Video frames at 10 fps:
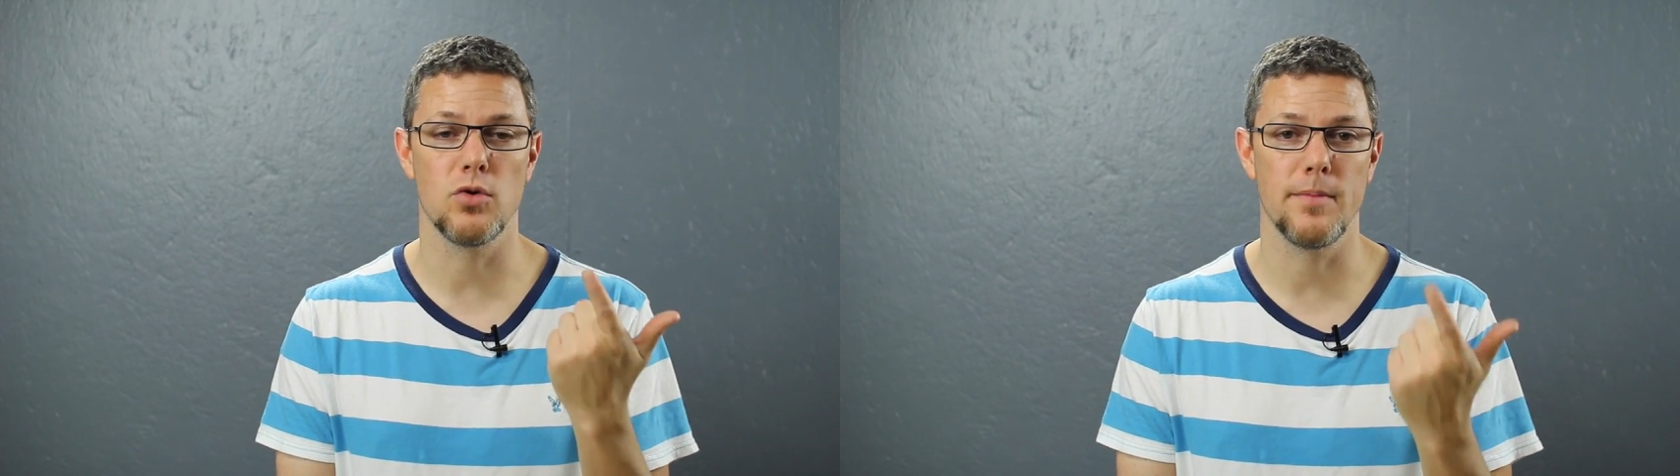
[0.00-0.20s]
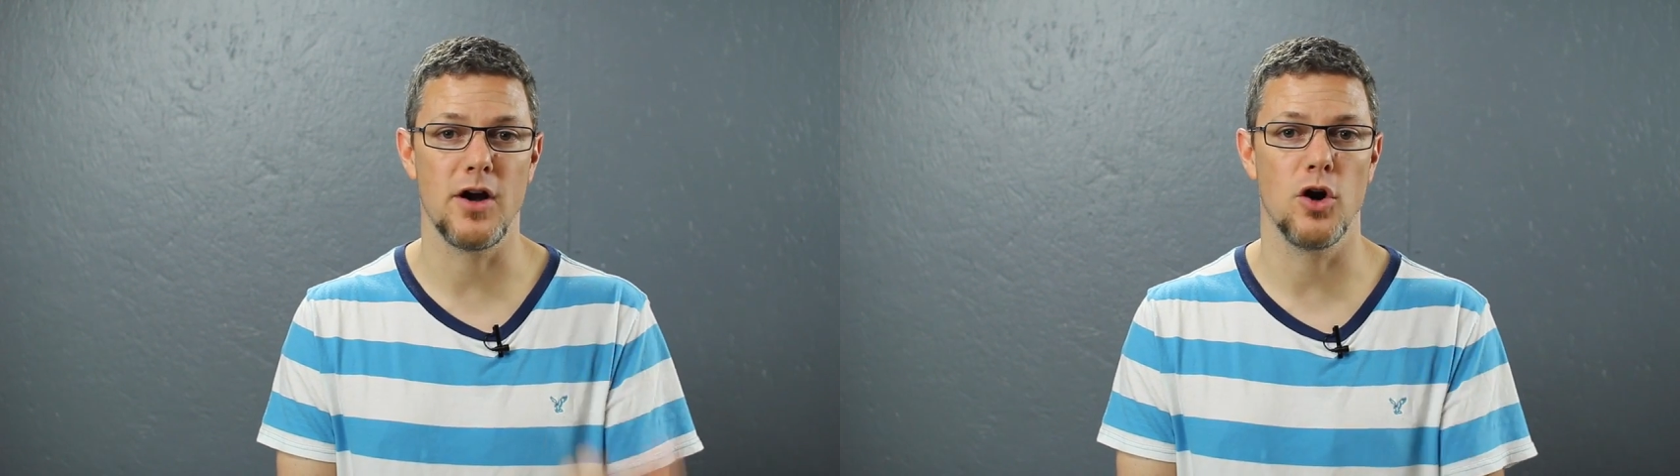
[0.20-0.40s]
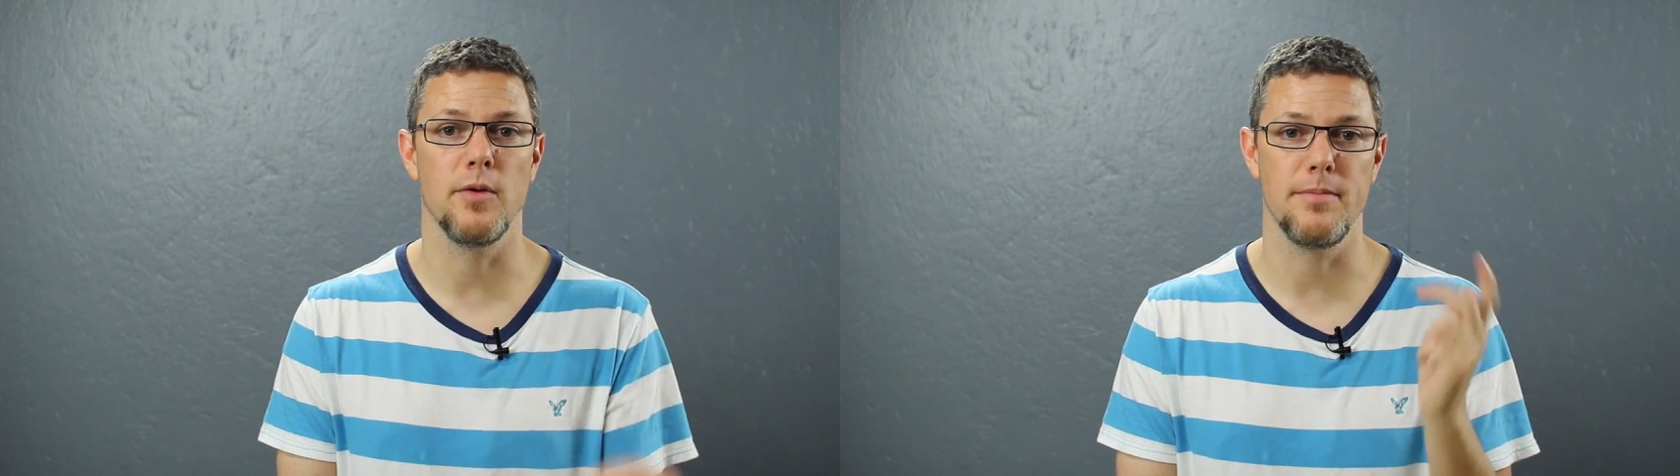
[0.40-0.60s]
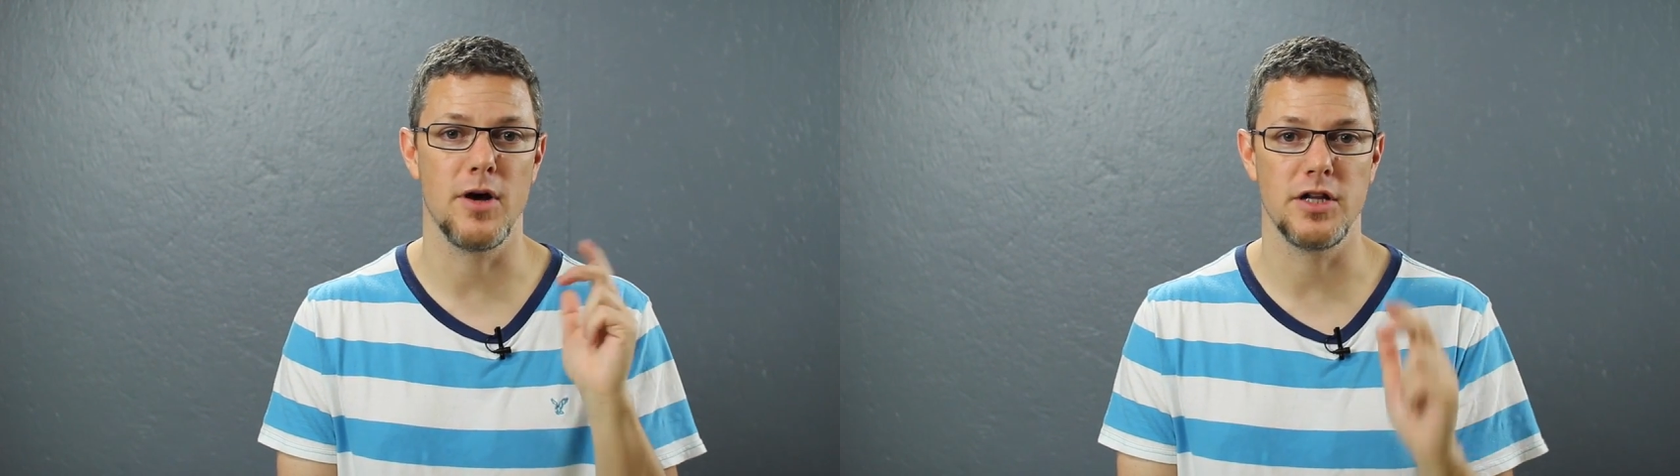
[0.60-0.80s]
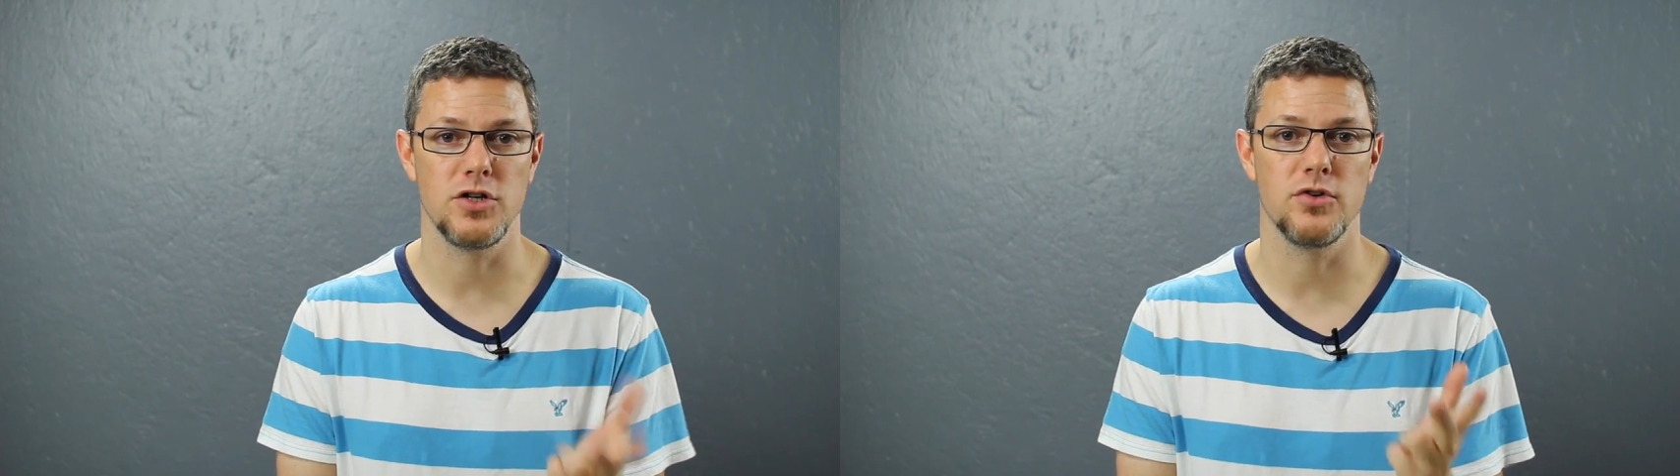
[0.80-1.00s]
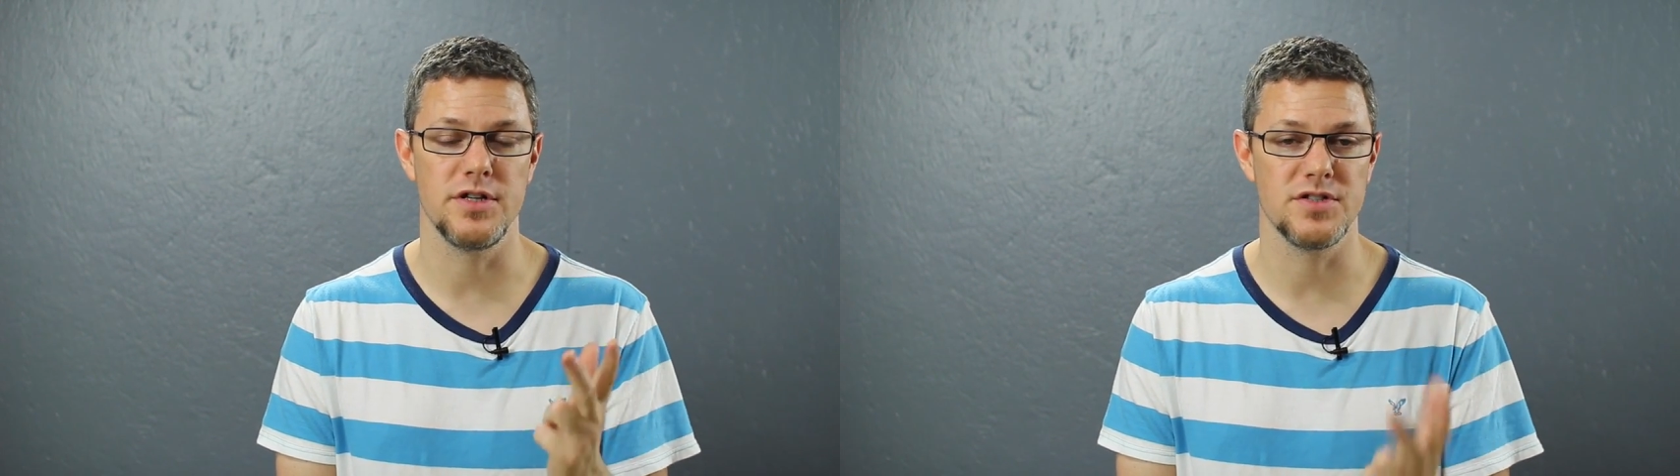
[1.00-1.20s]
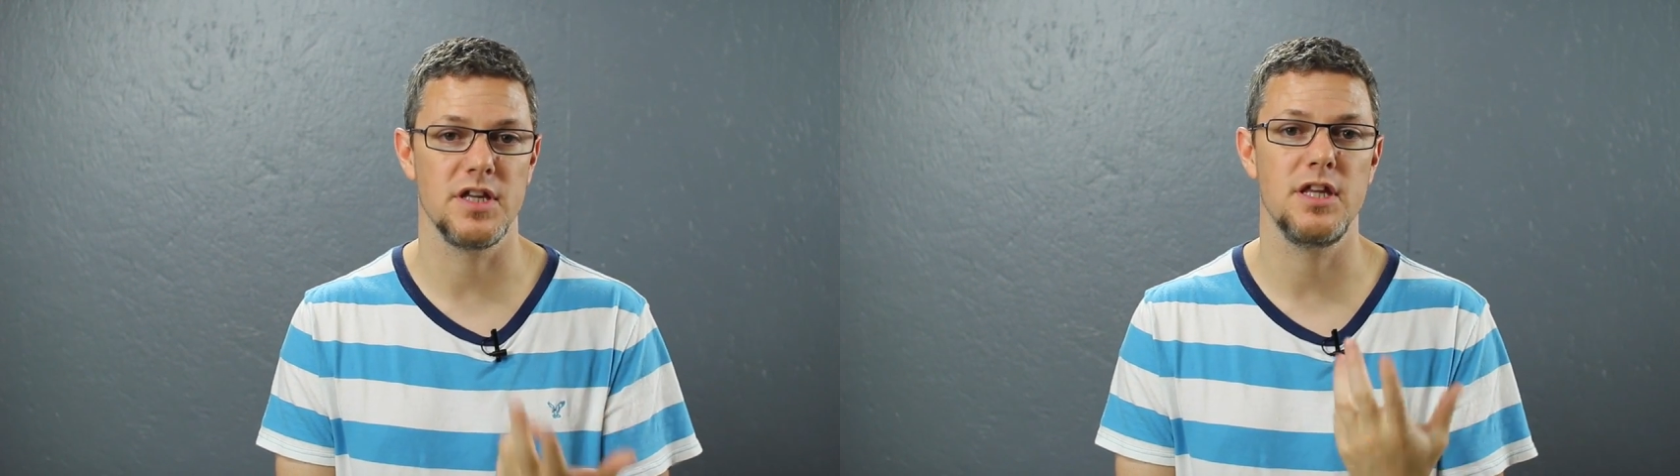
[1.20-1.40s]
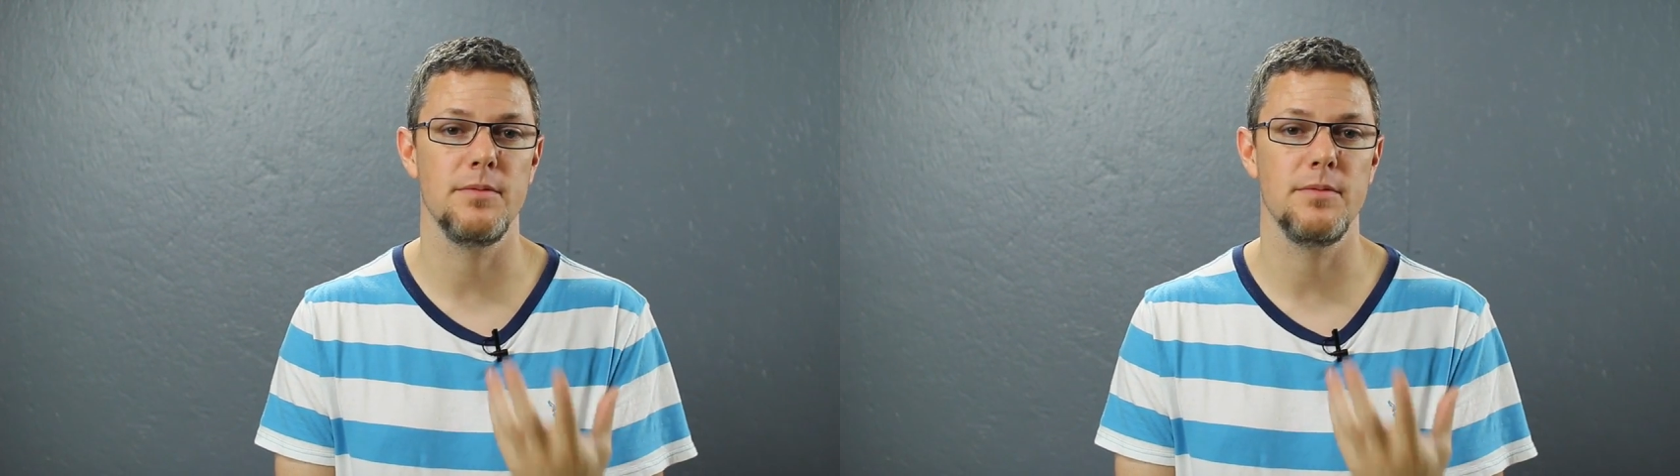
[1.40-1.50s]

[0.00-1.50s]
where my heart rate monitor is and